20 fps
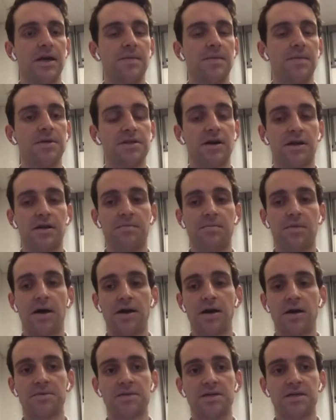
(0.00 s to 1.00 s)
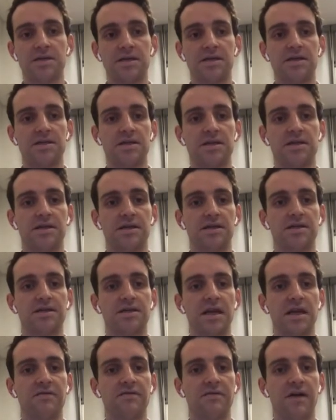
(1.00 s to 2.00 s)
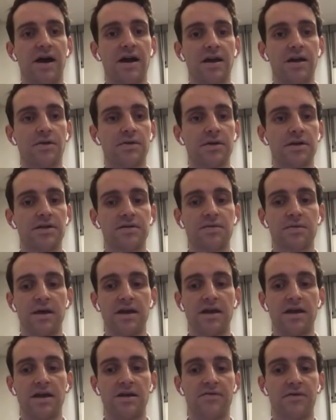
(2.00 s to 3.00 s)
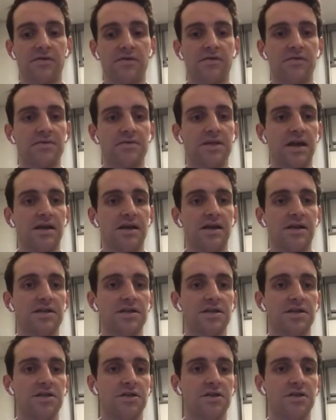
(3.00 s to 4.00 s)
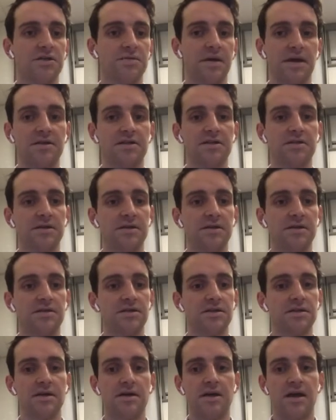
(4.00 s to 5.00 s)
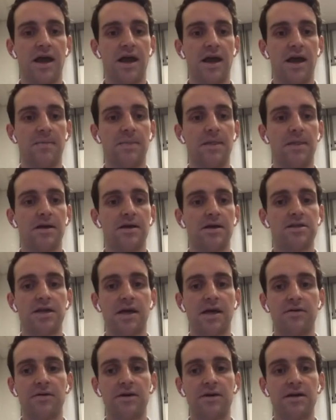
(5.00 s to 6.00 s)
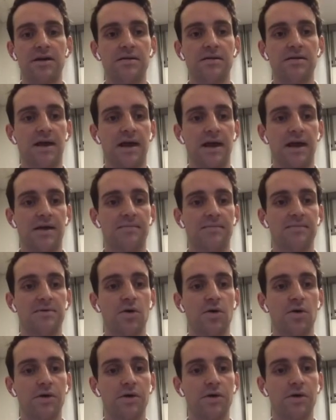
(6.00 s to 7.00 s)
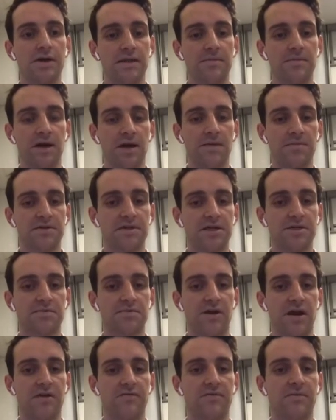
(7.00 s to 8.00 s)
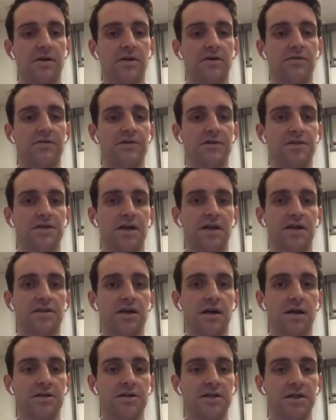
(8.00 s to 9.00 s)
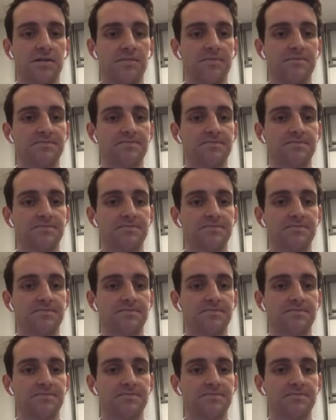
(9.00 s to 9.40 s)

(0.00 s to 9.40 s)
Image-guided biopsy is a safe, accurate way of obtaining tissue specimens. Generally, core needle biopsy is preferable over cytology.